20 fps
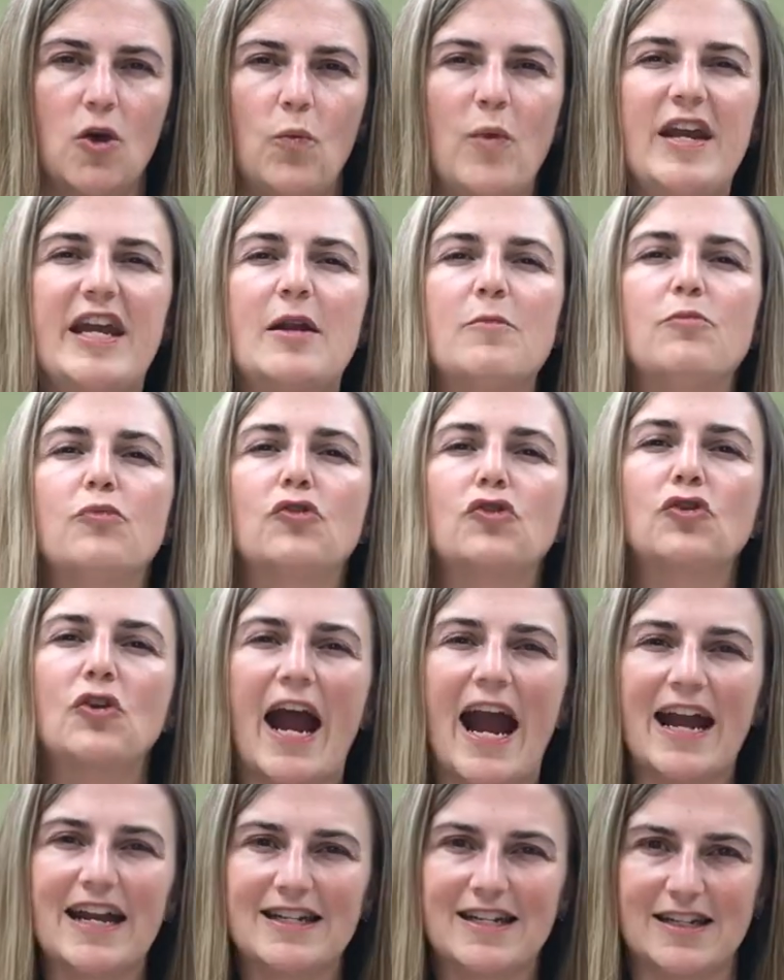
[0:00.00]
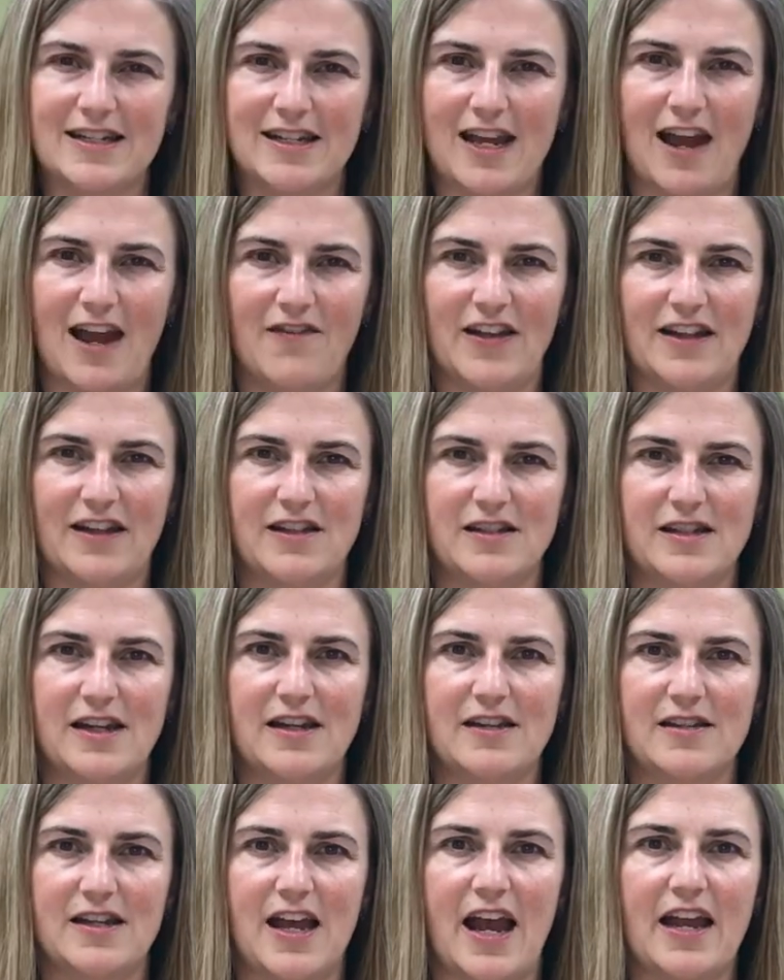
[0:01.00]
We can practice having less
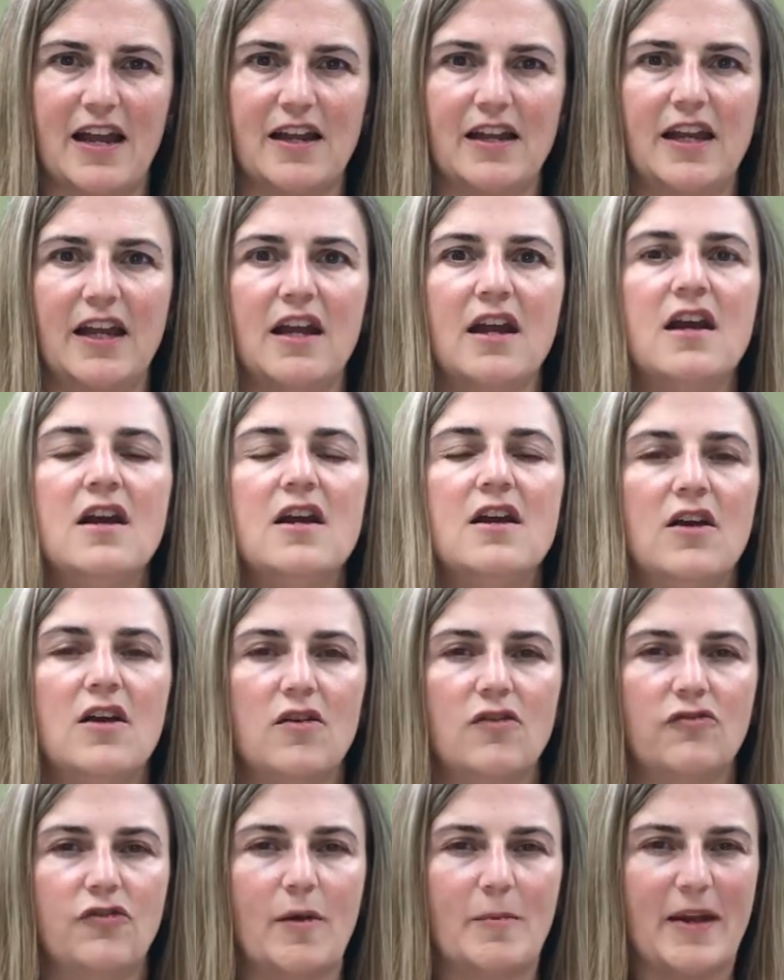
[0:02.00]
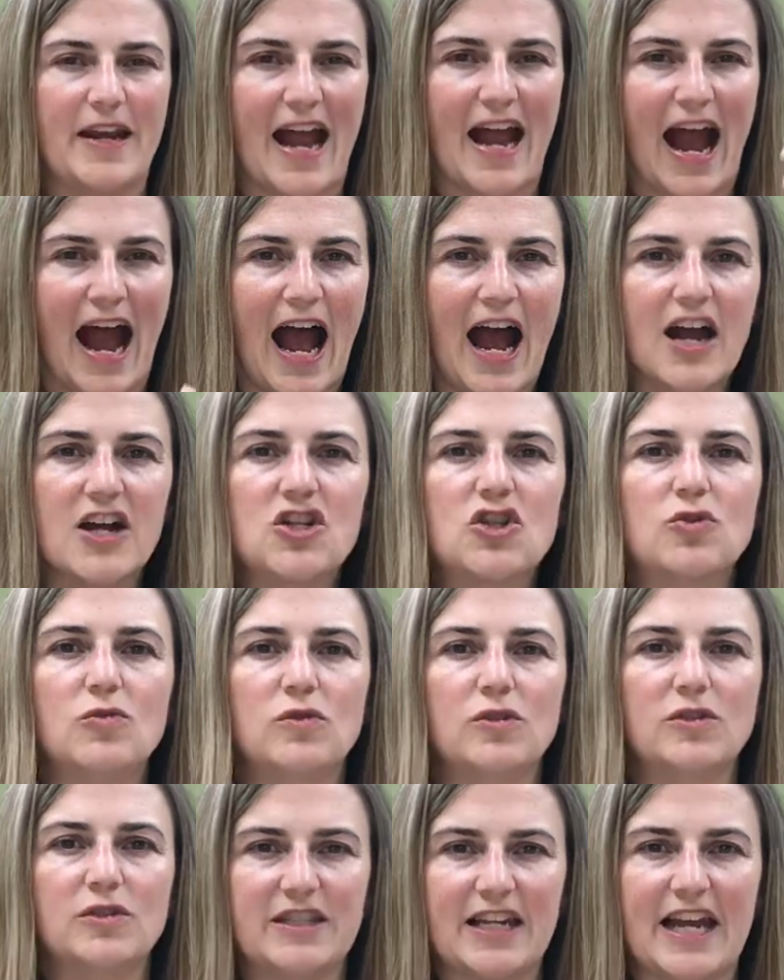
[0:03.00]
anxiety from an
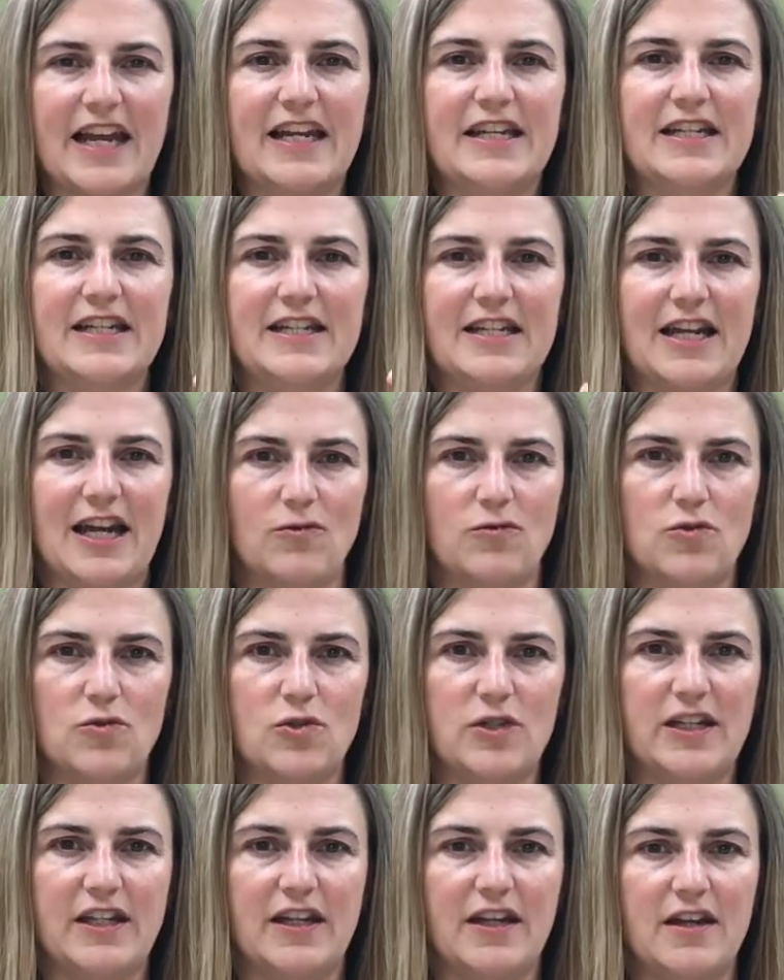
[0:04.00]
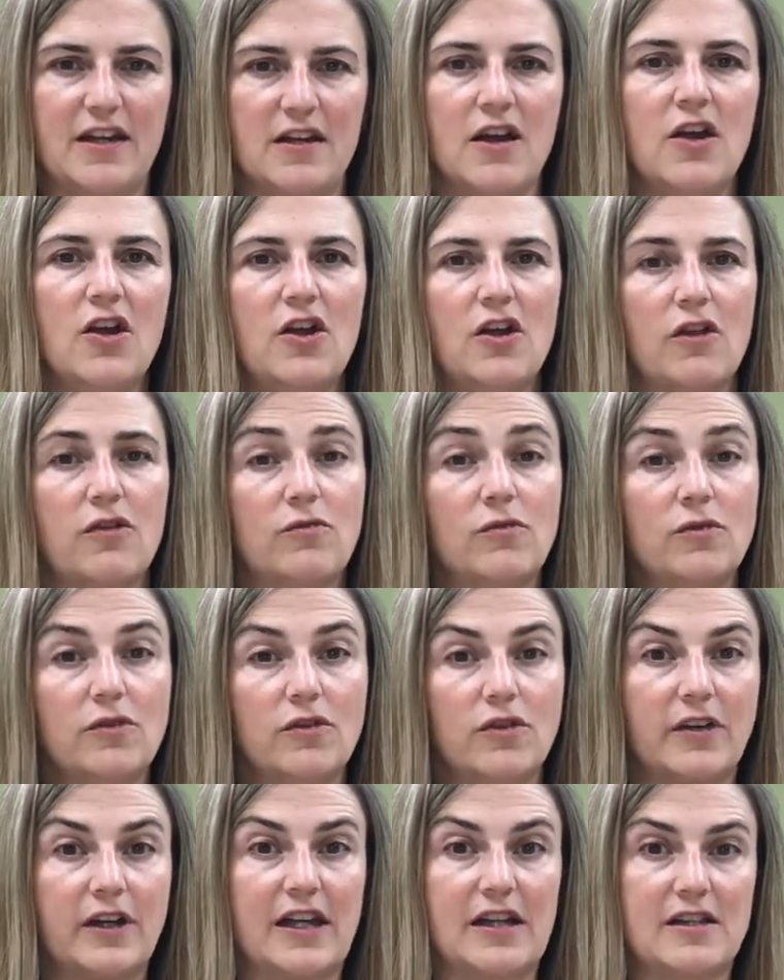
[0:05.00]
actual day-to-day routine through
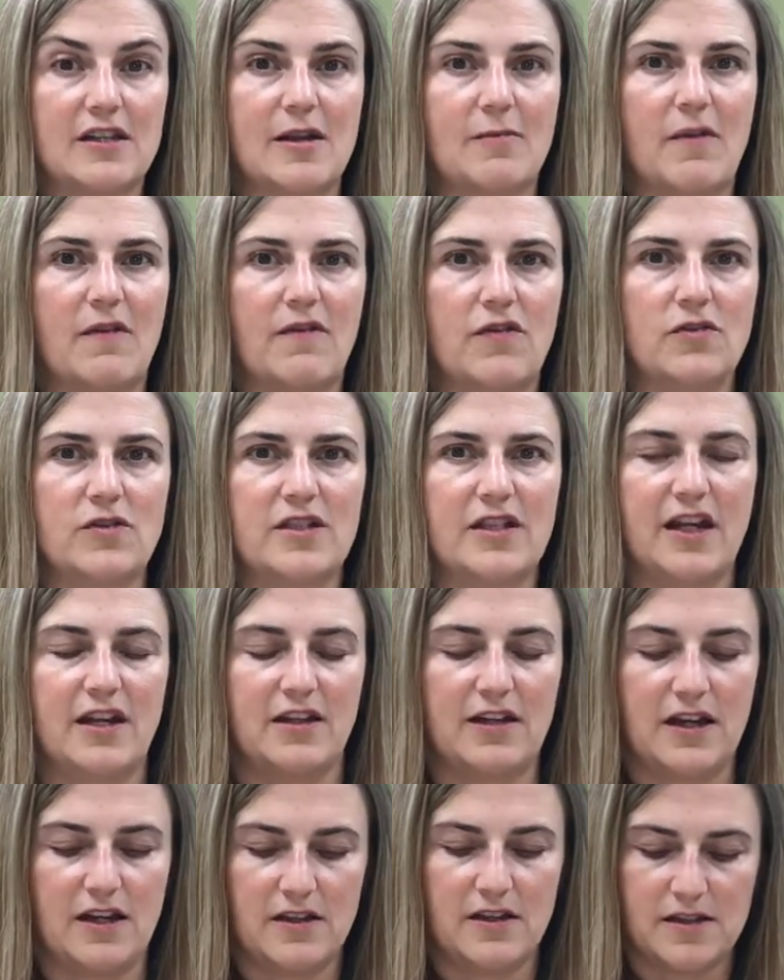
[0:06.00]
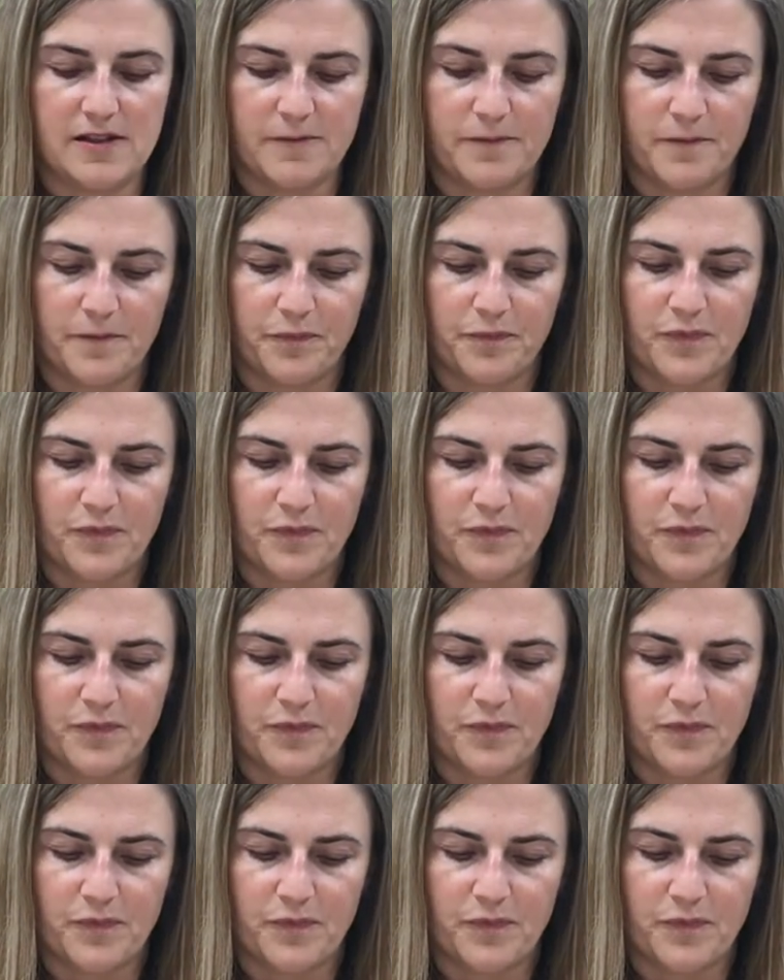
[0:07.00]
learning some of those techniques.